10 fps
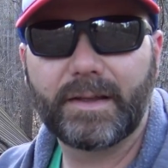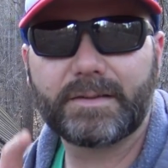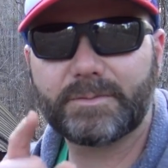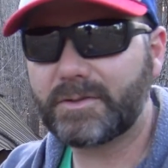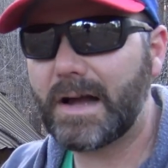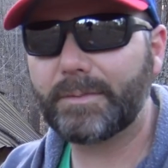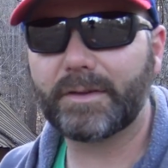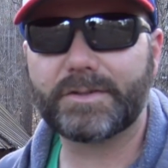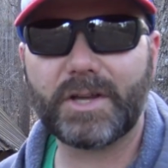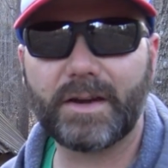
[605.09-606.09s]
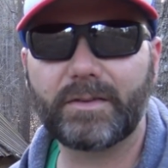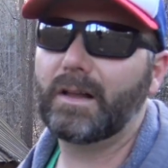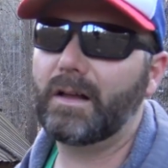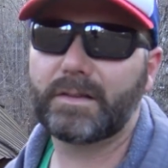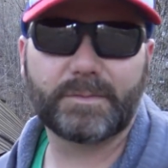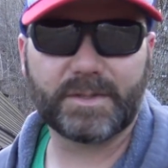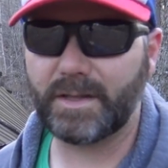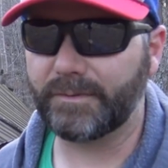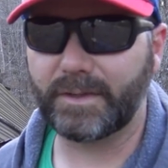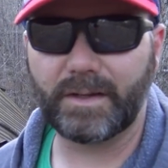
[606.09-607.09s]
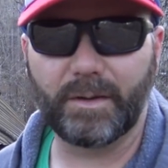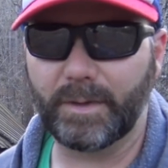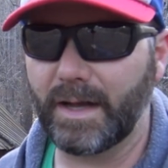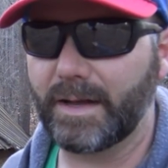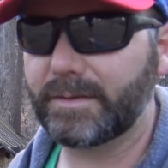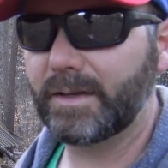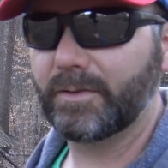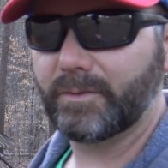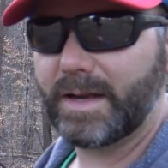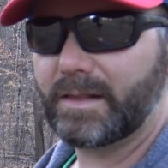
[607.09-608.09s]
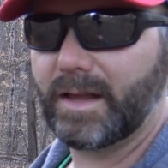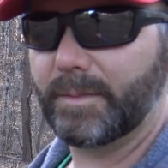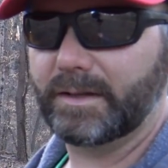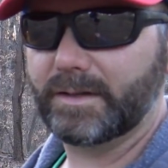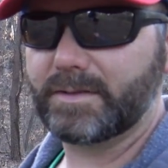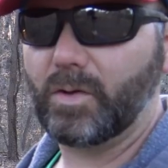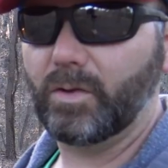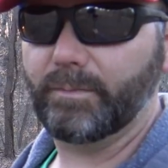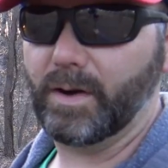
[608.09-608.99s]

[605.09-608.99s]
Subscribe to the channel. Awesome stuff to come, guys. Reclaiming this old